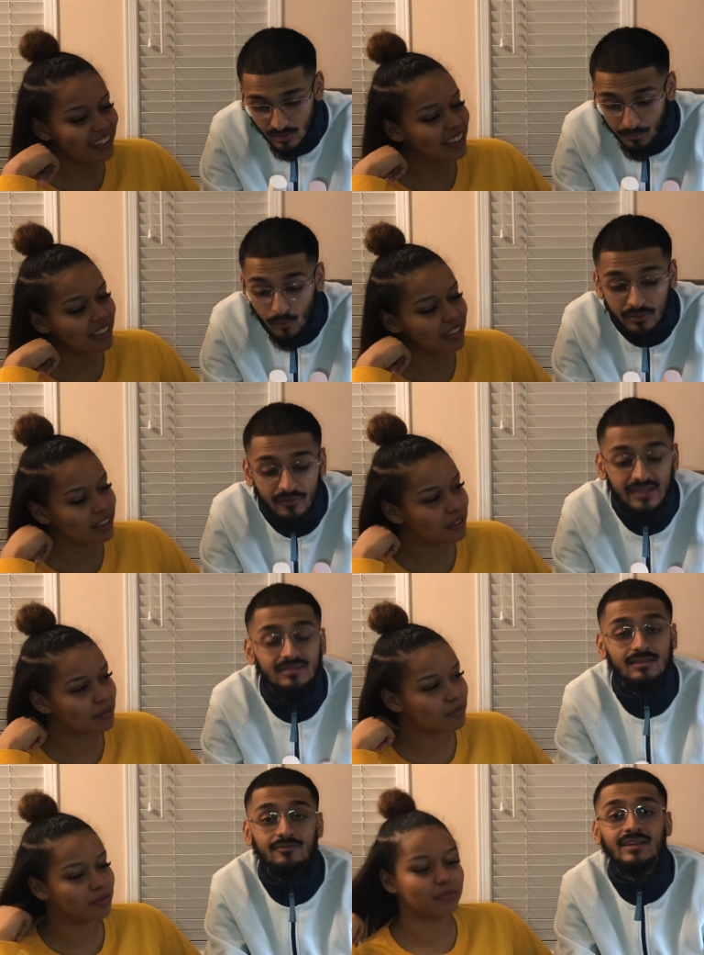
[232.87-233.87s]
Speaker 1: they're both
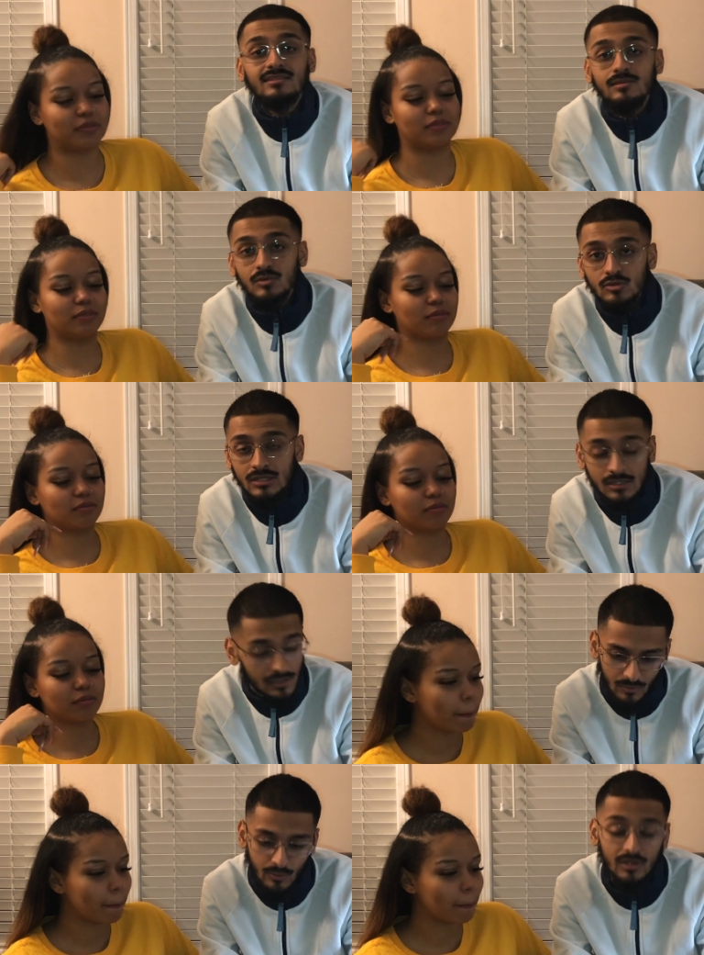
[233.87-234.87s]
Fenty. Fenty Beauty.
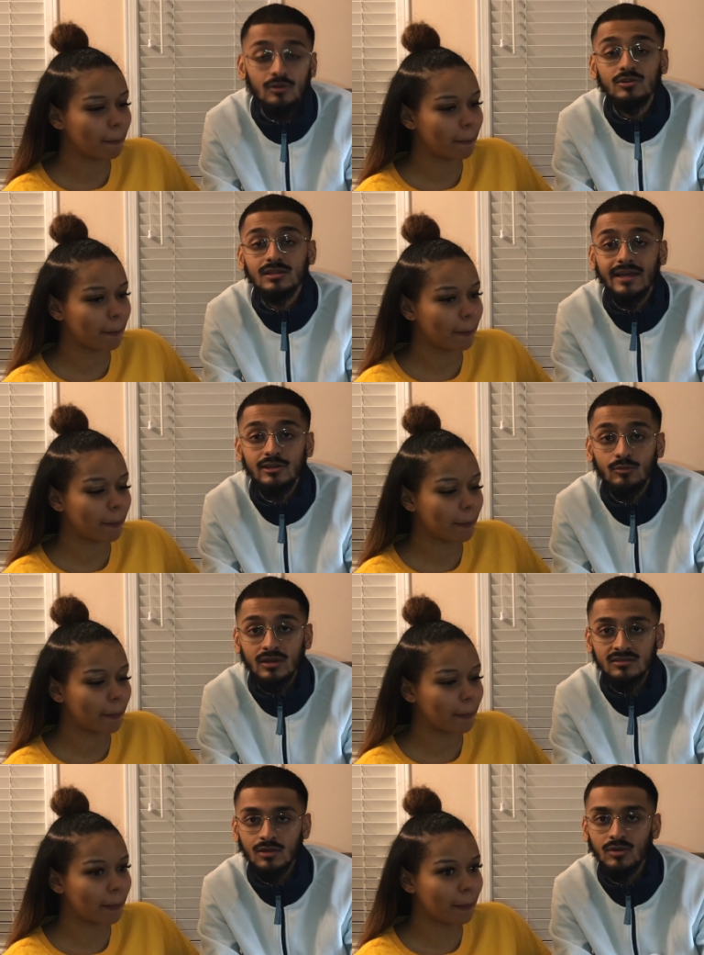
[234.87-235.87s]
But we're gonna go with the lighter one
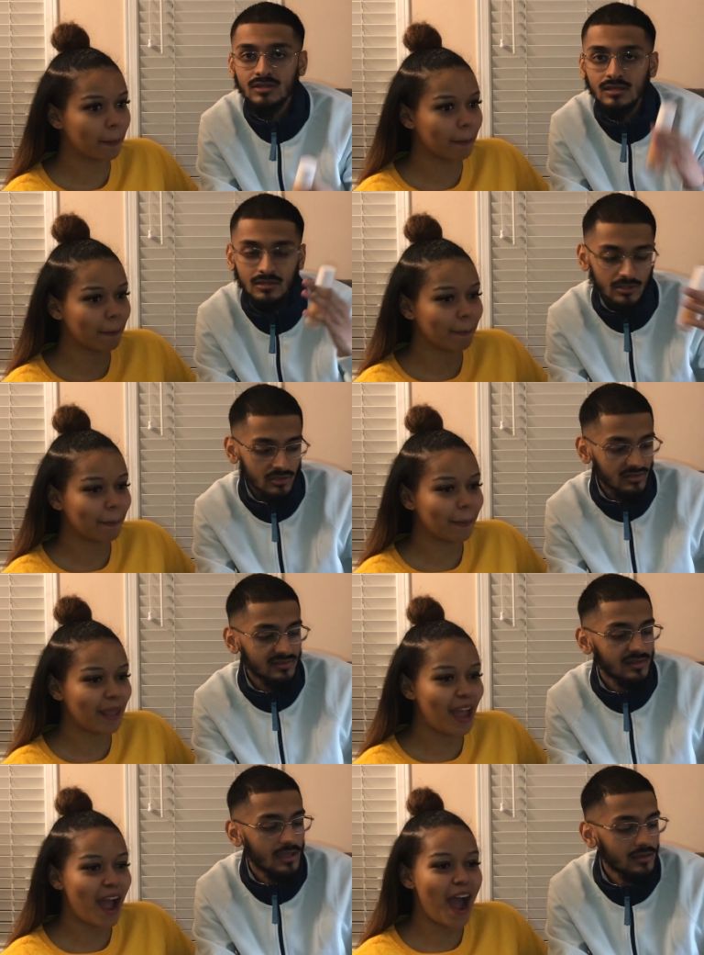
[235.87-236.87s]
because I want the glitter to
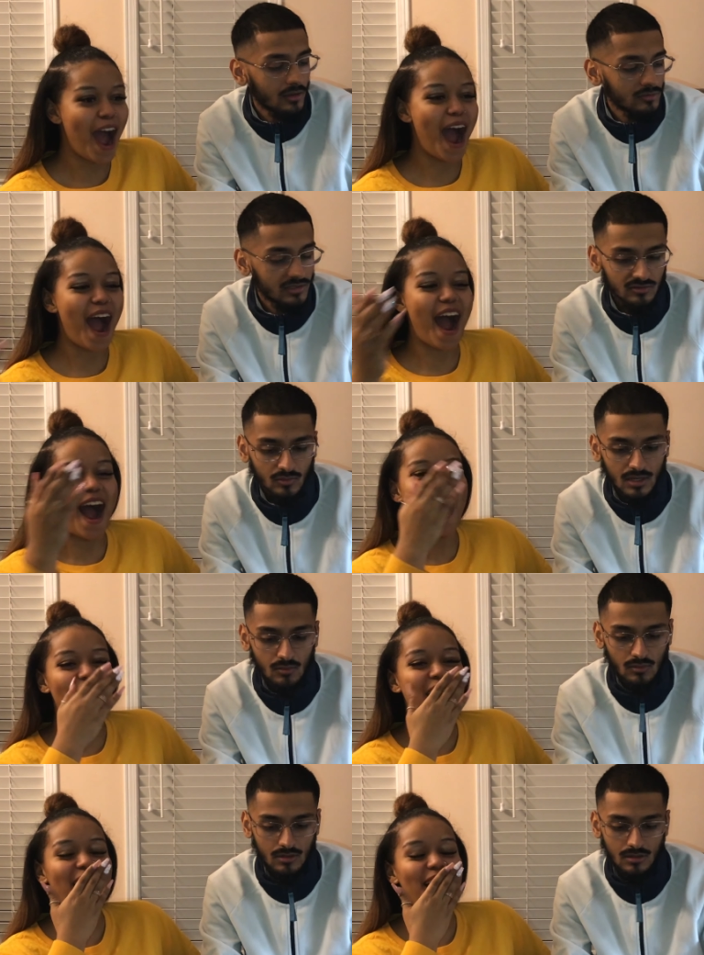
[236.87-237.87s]
stand out. That's what
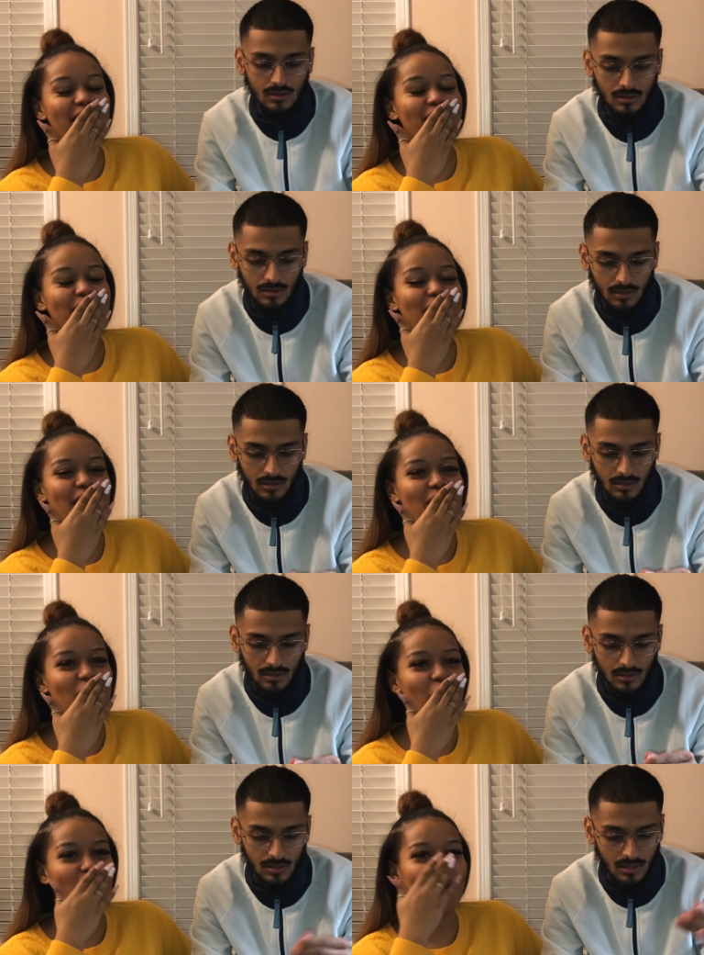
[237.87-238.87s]
I want.
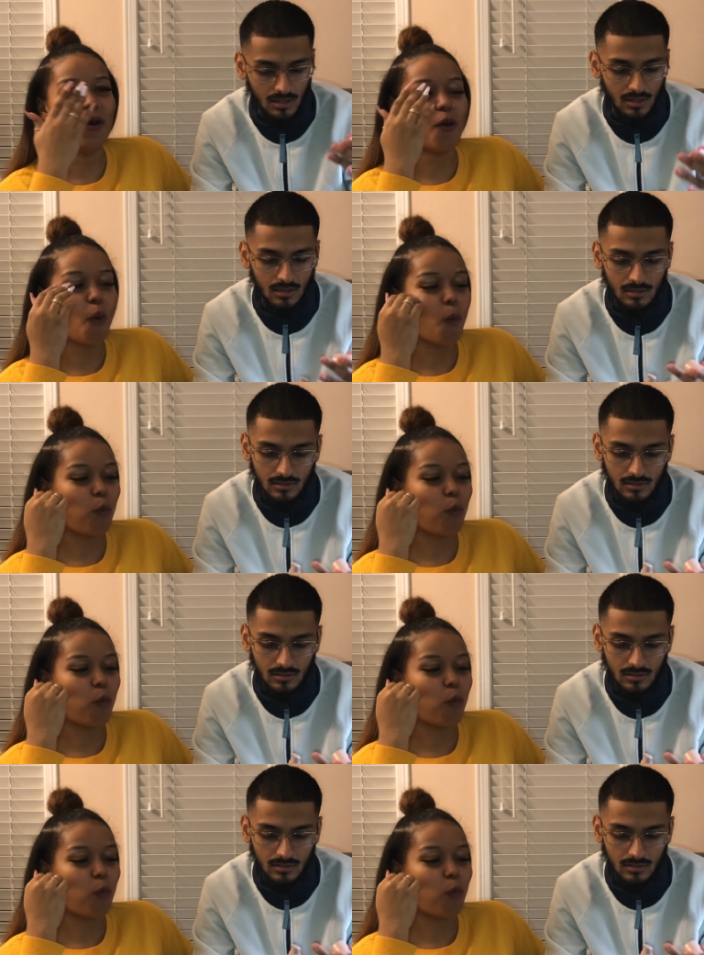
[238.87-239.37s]
And